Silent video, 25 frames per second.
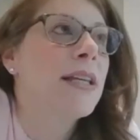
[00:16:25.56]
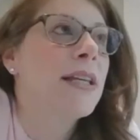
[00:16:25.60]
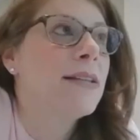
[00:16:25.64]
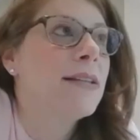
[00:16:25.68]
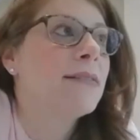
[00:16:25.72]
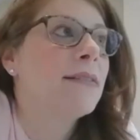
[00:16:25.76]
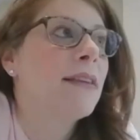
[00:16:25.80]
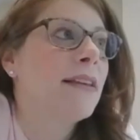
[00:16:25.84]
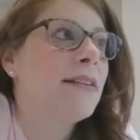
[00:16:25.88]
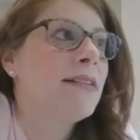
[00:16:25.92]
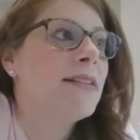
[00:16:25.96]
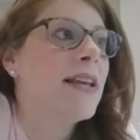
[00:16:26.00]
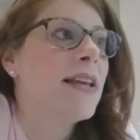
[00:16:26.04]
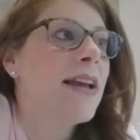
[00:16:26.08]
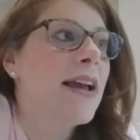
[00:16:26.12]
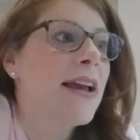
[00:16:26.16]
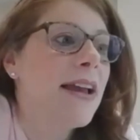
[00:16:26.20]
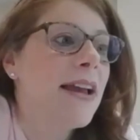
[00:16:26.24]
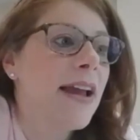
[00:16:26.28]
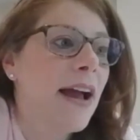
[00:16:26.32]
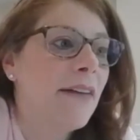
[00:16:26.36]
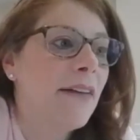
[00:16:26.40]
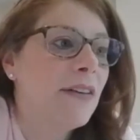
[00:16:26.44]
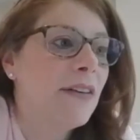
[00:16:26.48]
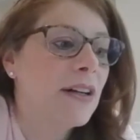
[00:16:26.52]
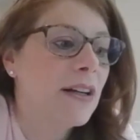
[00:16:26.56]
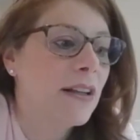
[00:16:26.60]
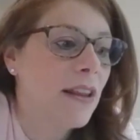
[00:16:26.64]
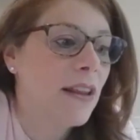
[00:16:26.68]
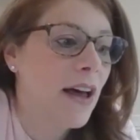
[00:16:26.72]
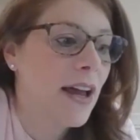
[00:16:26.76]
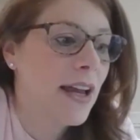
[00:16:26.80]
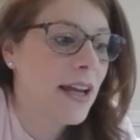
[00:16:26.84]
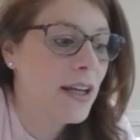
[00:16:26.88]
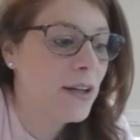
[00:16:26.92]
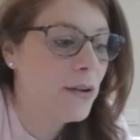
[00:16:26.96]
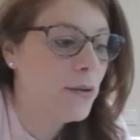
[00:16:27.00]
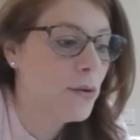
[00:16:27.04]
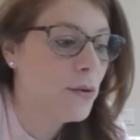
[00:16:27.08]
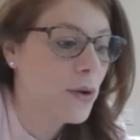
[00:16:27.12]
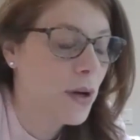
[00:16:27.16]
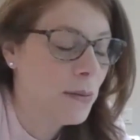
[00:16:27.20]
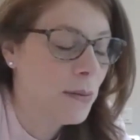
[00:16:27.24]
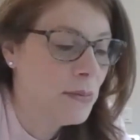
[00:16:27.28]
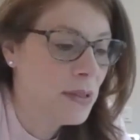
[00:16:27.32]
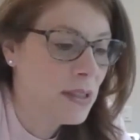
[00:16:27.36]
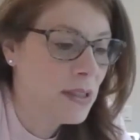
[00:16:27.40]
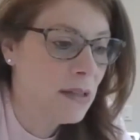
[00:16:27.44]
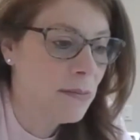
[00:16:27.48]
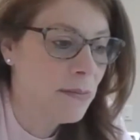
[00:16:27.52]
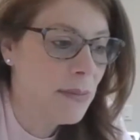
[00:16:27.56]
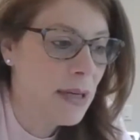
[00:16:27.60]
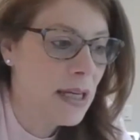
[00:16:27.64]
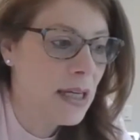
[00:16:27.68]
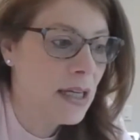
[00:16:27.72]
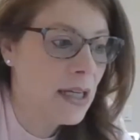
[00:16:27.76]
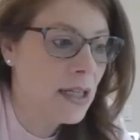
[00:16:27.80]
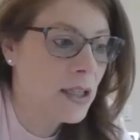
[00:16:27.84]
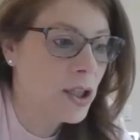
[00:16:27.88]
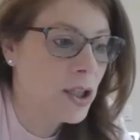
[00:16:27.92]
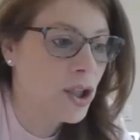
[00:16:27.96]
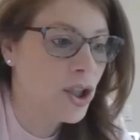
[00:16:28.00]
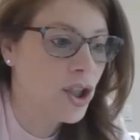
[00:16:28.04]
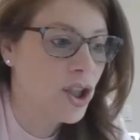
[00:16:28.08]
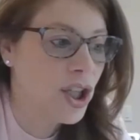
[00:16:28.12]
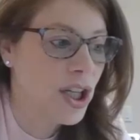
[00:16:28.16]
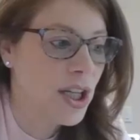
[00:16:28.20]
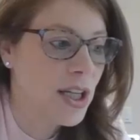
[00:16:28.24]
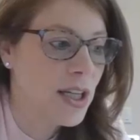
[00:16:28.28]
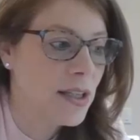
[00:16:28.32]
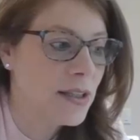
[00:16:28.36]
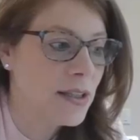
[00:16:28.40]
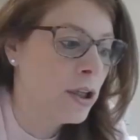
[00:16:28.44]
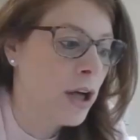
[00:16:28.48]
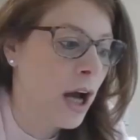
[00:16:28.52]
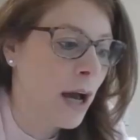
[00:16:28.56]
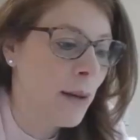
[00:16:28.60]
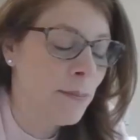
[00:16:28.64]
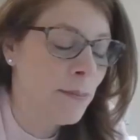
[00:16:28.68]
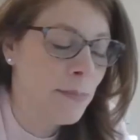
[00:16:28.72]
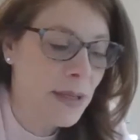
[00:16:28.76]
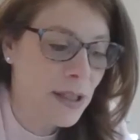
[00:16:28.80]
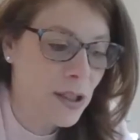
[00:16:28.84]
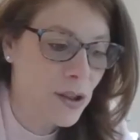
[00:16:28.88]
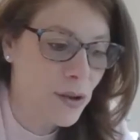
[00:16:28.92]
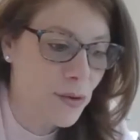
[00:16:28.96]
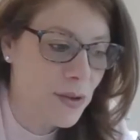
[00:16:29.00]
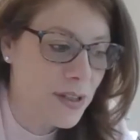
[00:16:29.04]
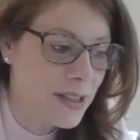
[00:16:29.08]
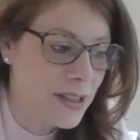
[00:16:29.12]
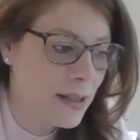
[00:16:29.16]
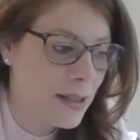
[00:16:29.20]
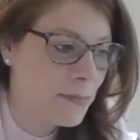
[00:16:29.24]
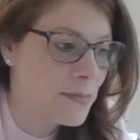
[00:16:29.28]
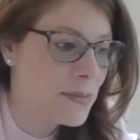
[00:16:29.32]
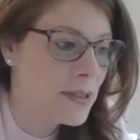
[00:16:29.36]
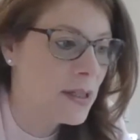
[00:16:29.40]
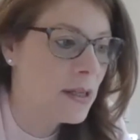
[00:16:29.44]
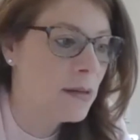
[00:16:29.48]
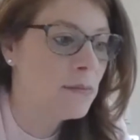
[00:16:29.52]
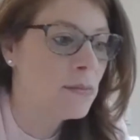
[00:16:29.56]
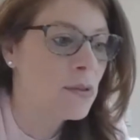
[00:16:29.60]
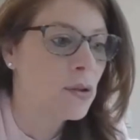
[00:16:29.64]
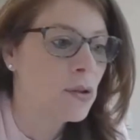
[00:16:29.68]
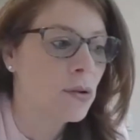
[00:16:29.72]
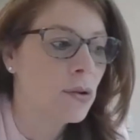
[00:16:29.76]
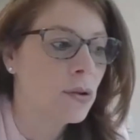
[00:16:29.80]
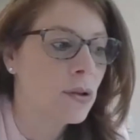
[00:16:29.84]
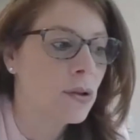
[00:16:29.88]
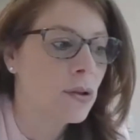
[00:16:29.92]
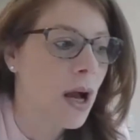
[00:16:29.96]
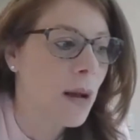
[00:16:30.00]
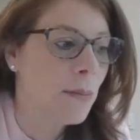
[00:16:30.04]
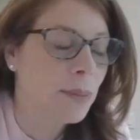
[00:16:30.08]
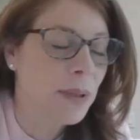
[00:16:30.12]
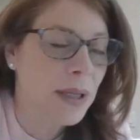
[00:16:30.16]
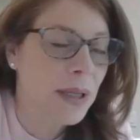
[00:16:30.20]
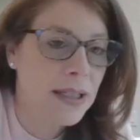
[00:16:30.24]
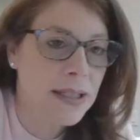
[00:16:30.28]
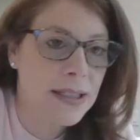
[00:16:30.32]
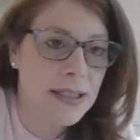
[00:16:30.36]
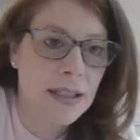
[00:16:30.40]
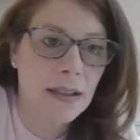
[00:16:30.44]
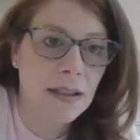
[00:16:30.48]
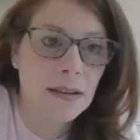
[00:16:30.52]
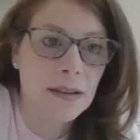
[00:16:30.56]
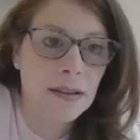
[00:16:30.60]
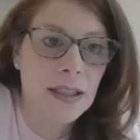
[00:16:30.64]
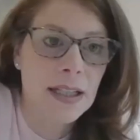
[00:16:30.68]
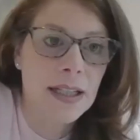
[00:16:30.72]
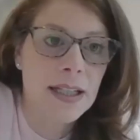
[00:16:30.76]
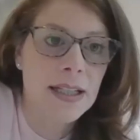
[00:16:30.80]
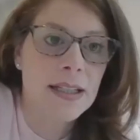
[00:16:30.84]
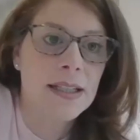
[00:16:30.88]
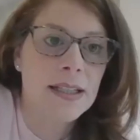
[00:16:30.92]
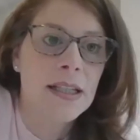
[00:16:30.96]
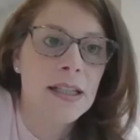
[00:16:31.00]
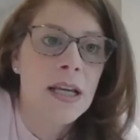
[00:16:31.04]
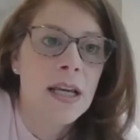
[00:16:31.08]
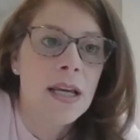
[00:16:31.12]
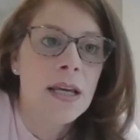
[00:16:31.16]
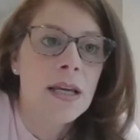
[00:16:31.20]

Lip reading: is, let's say I have a client who comes to me and she got mystery symptoms or a complex illness.